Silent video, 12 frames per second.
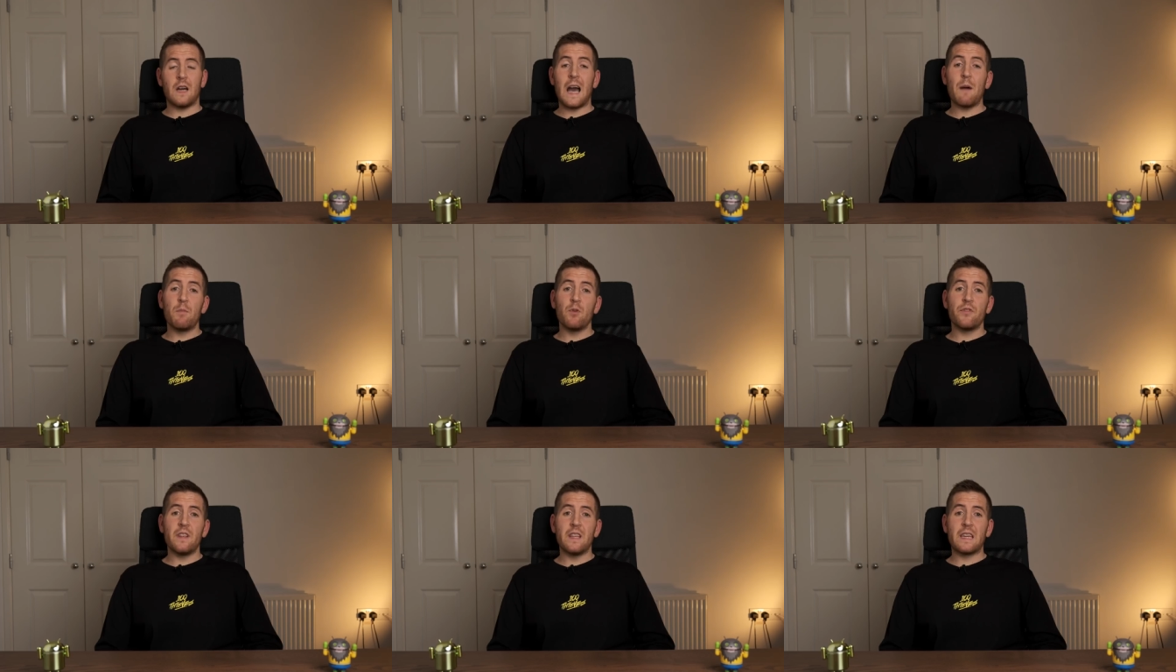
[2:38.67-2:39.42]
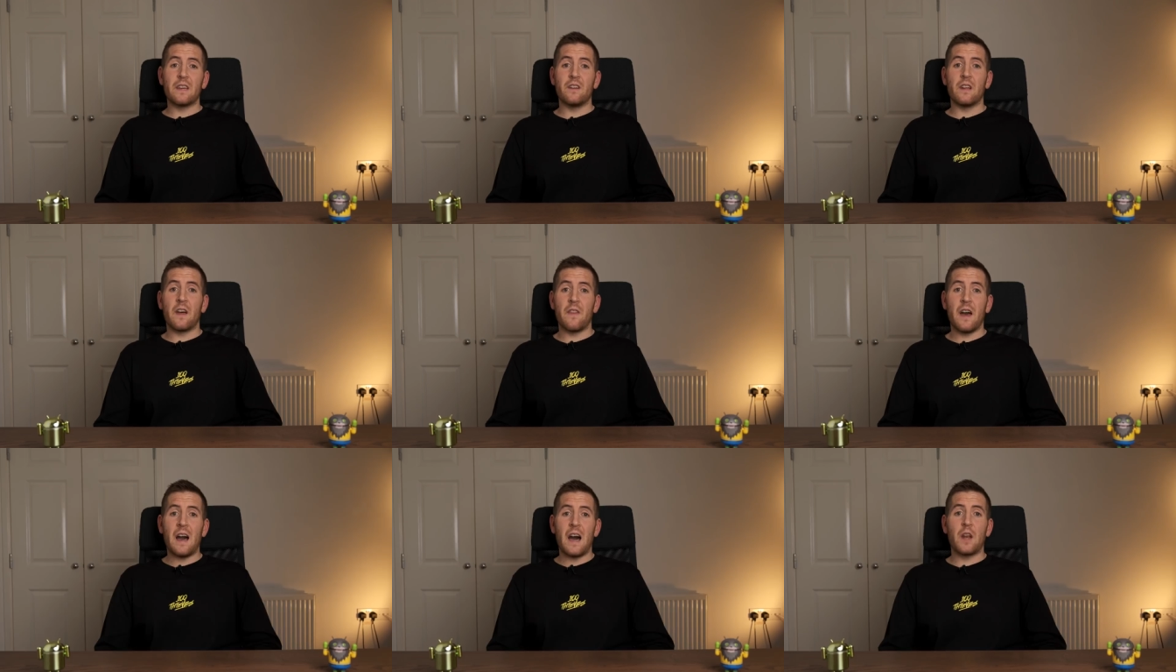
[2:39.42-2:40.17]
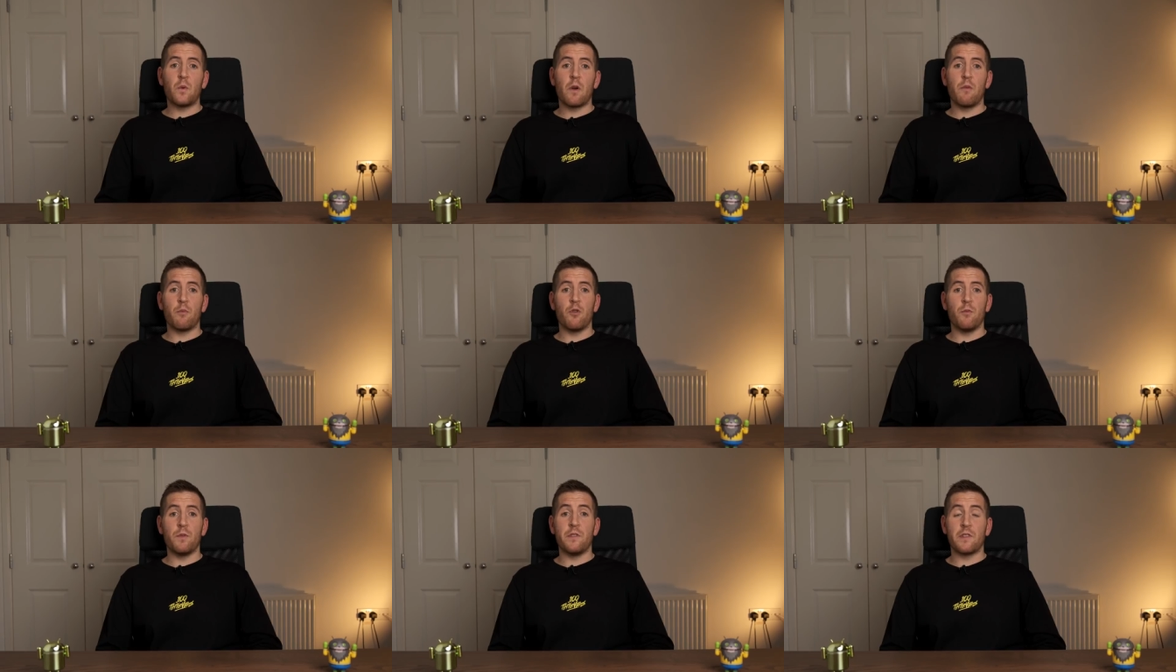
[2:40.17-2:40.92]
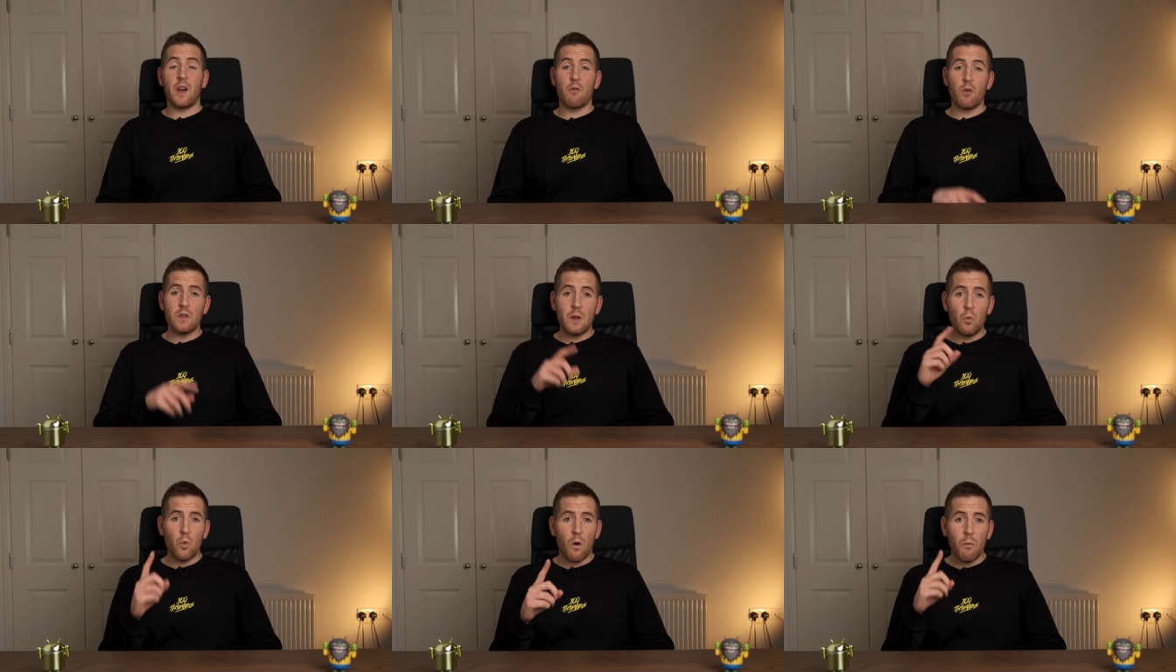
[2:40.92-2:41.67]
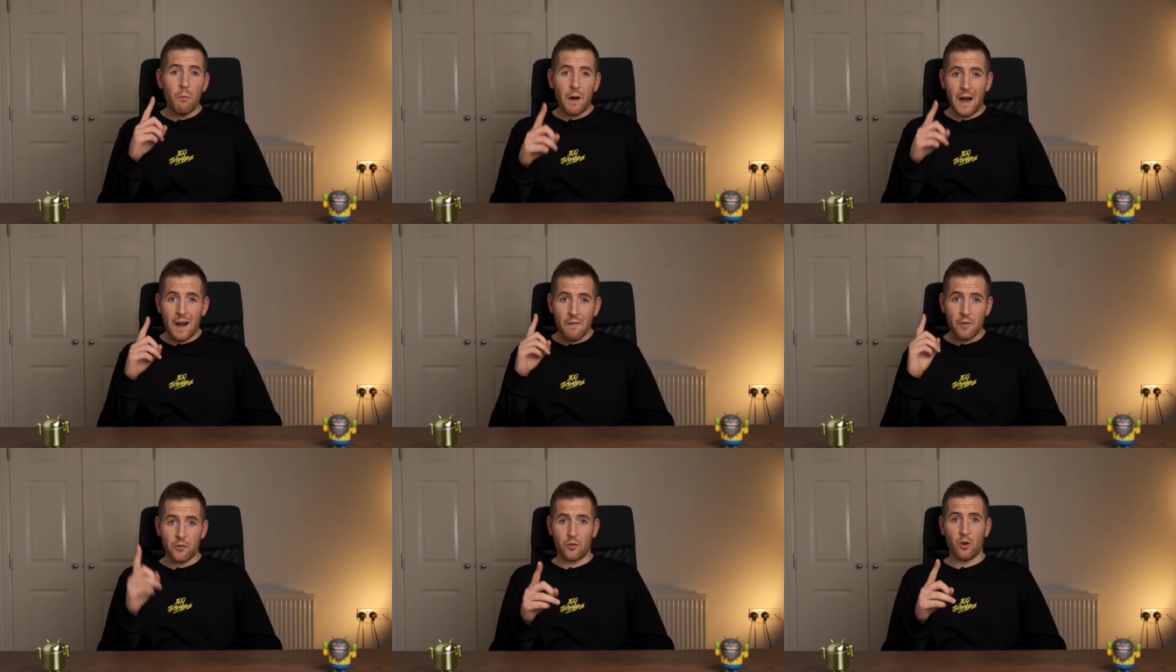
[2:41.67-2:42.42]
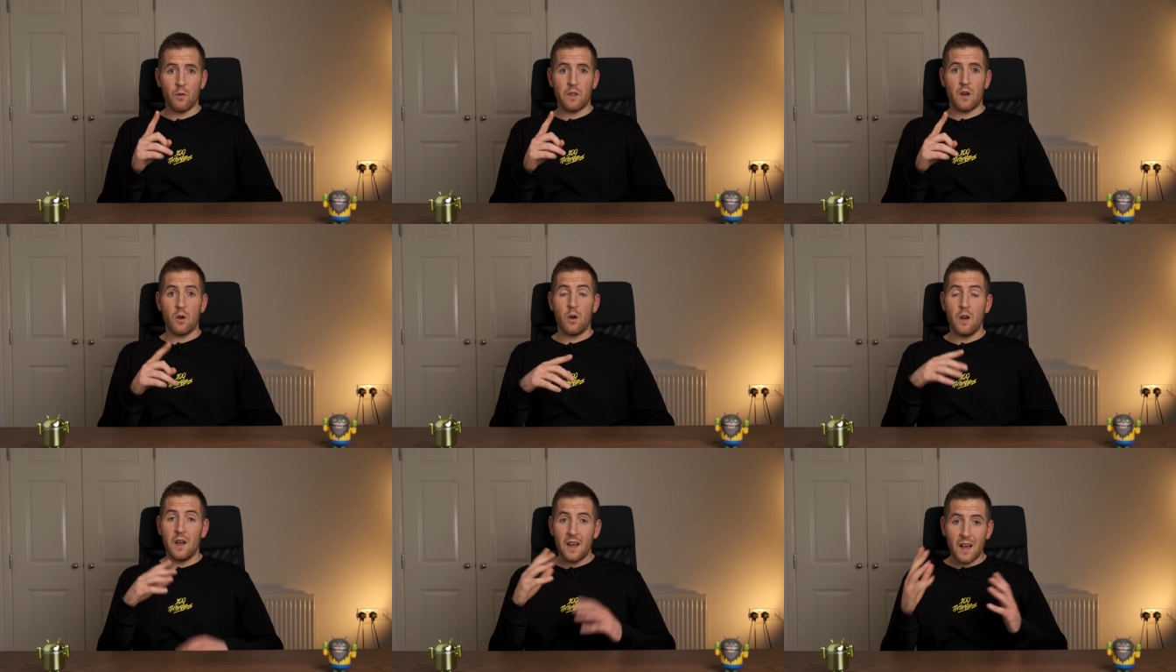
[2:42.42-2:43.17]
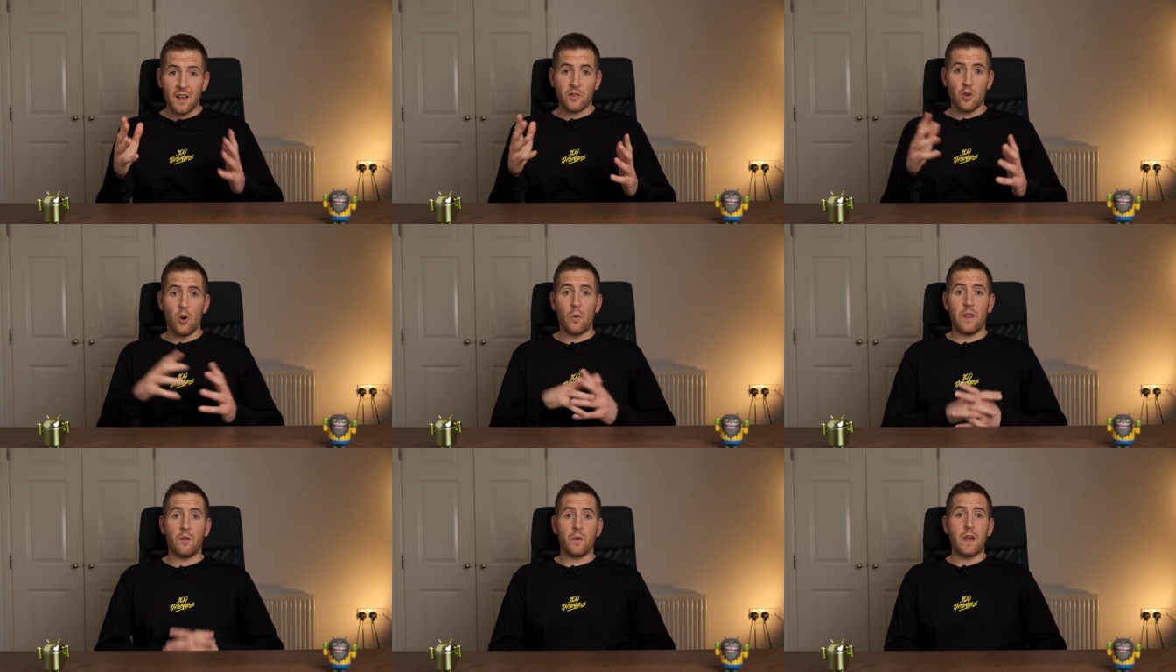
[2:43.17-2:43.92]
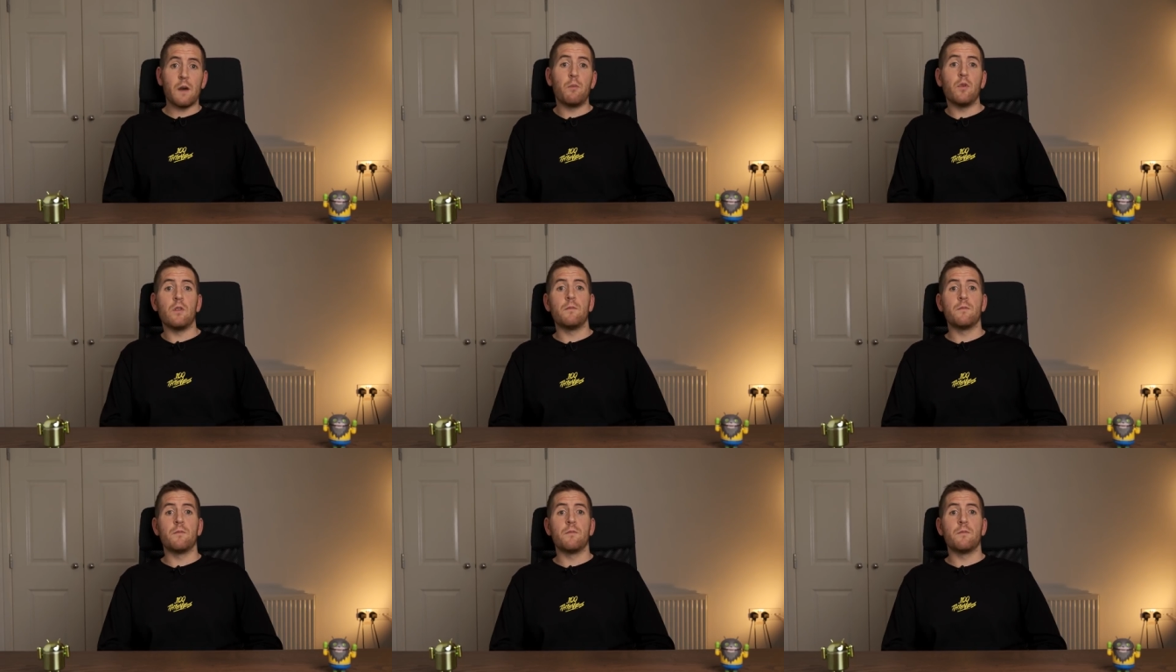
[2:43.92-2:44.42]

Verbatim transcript: Apple Silicon and the hardware improvements are only one part of the story though, as always with Apple.